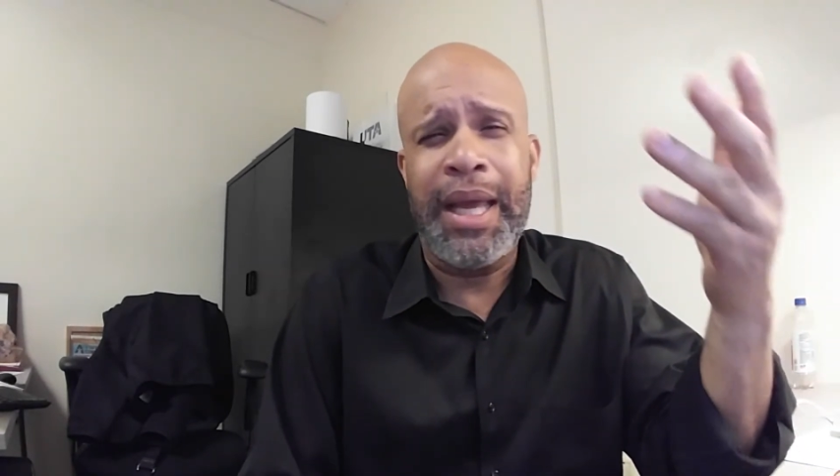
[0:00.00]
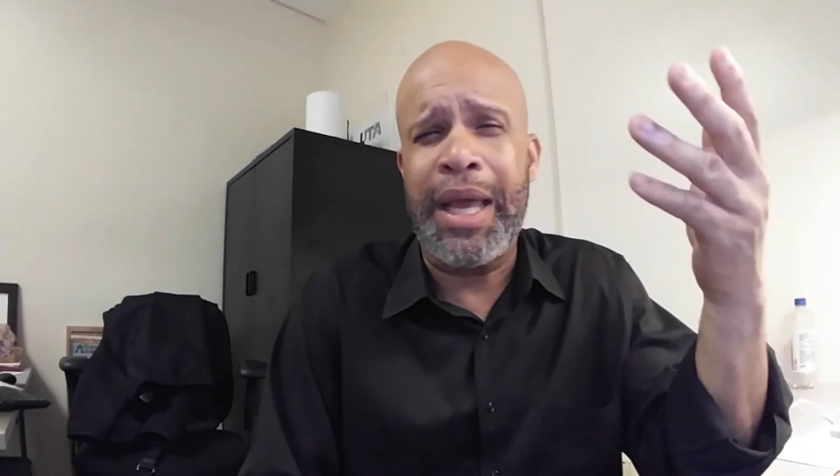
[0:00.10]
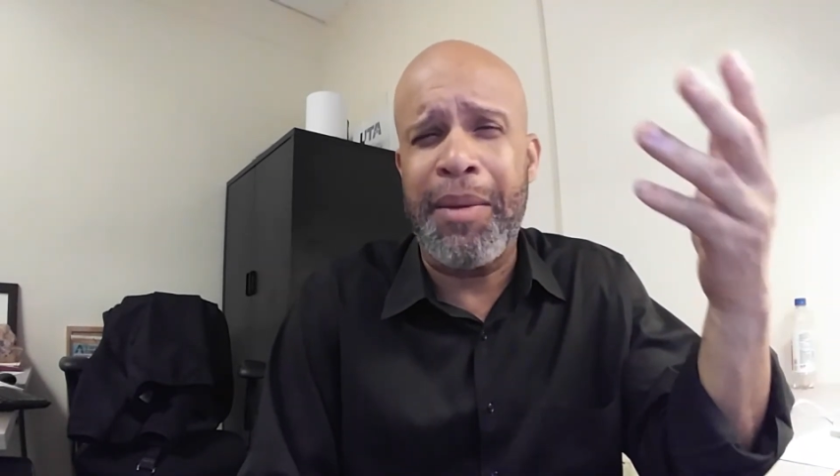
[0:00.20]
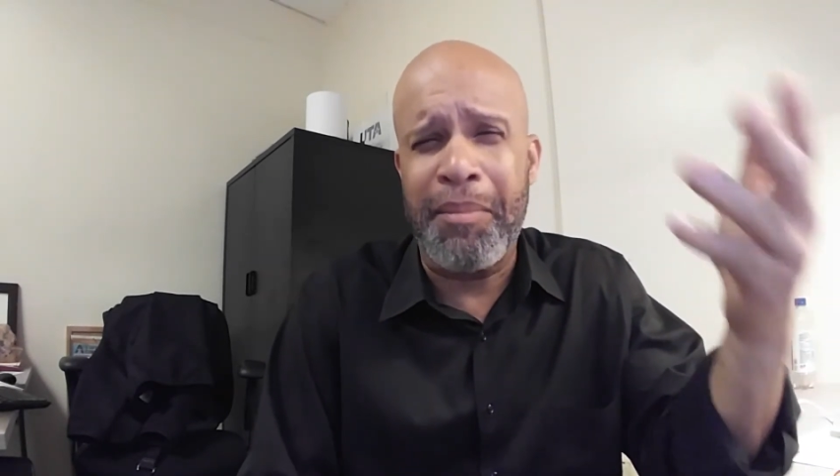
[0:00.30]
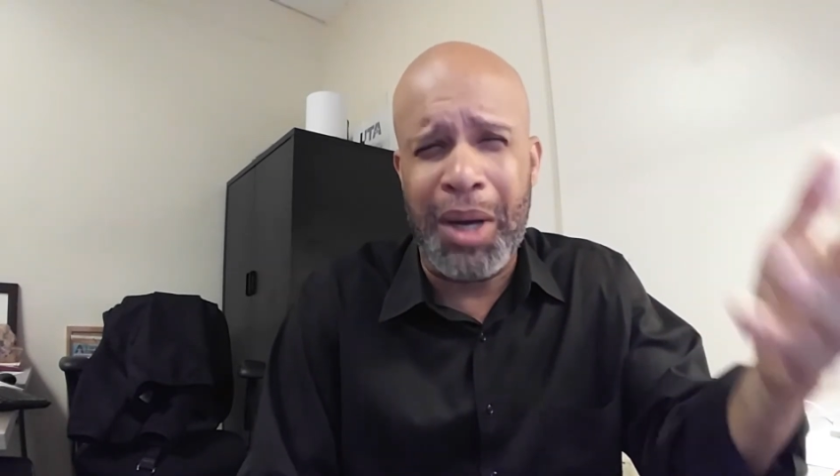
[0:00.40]

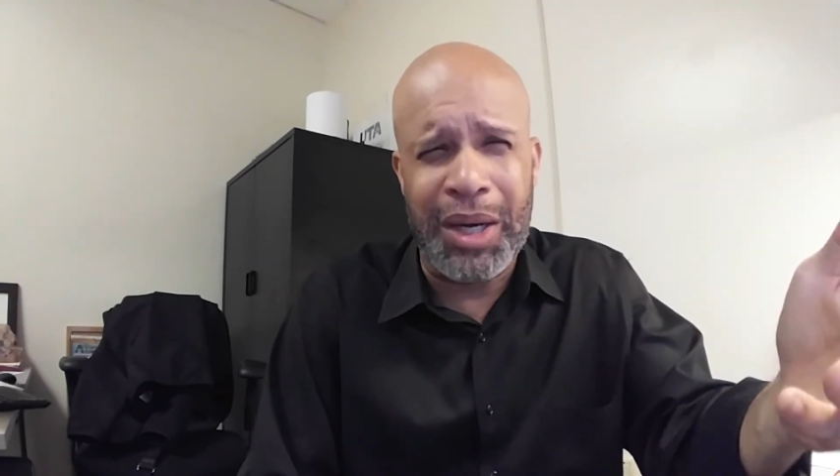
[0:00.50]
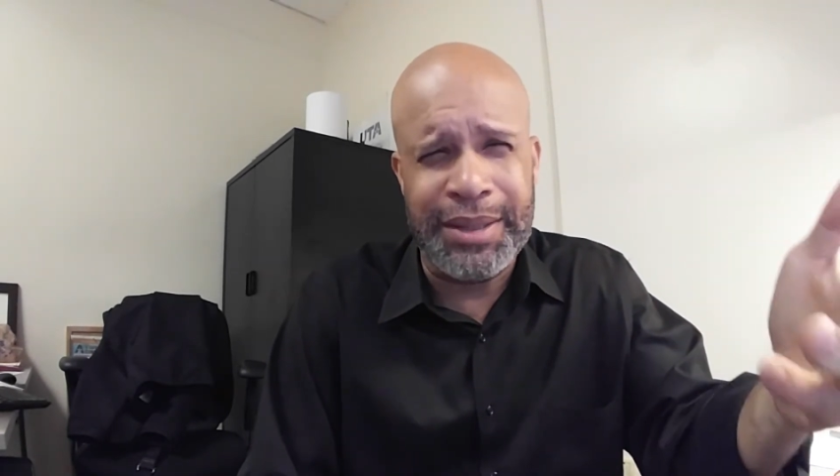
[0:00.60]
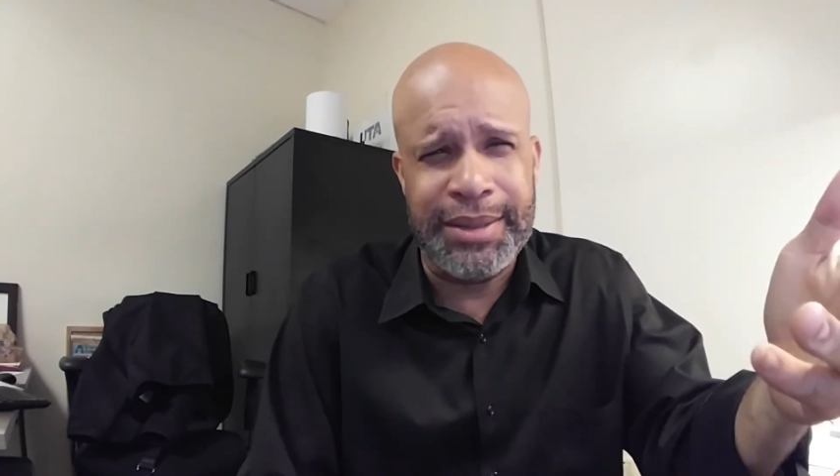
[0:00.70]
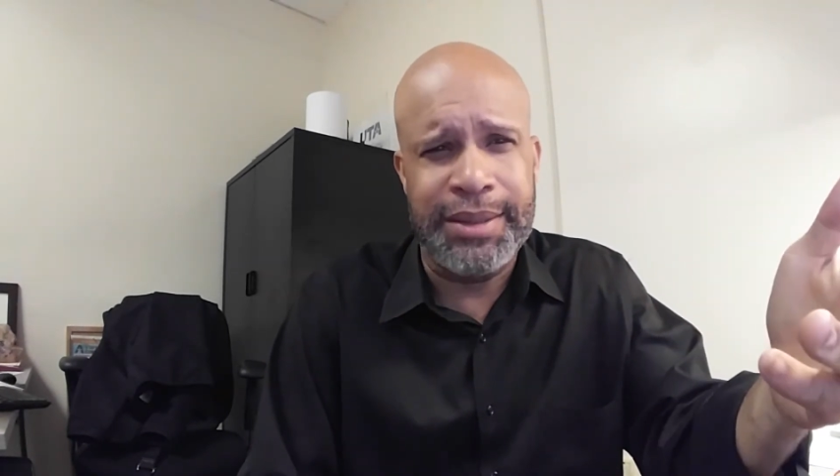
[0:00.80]
and Martin,